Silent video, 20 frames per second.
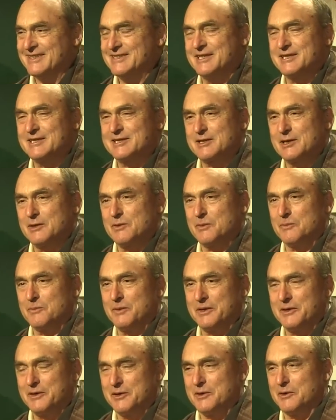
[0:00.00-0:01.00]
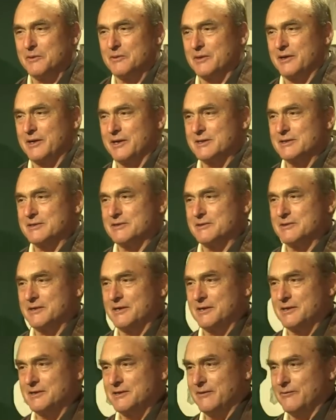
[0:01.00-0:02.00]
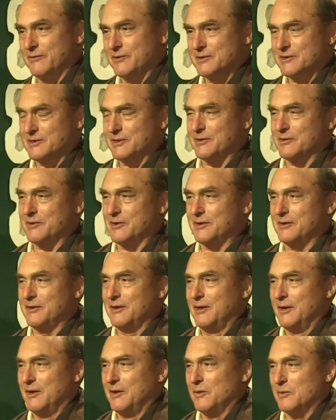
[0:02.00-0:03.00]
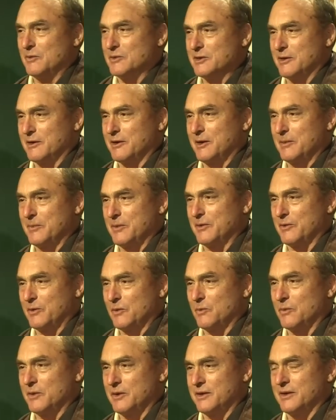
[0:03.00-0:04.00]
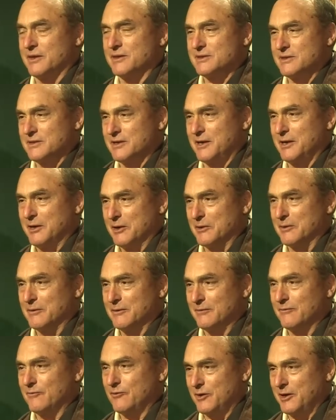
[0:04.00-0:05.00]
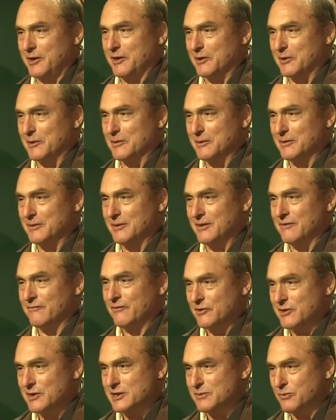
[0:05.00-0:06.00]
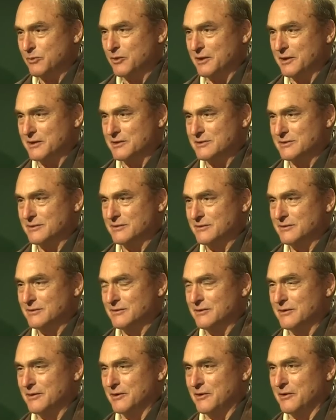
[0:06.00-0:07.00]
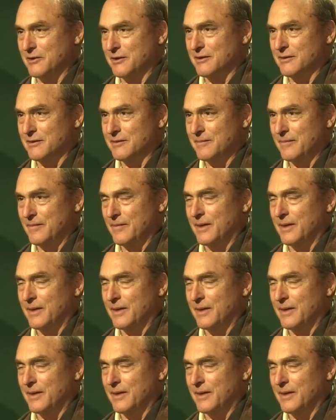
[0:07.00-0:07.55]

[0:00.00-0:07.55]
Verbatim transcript: just so we know, in case there's any difference here, that we're talking about the one that's here, for here, for this place, okay?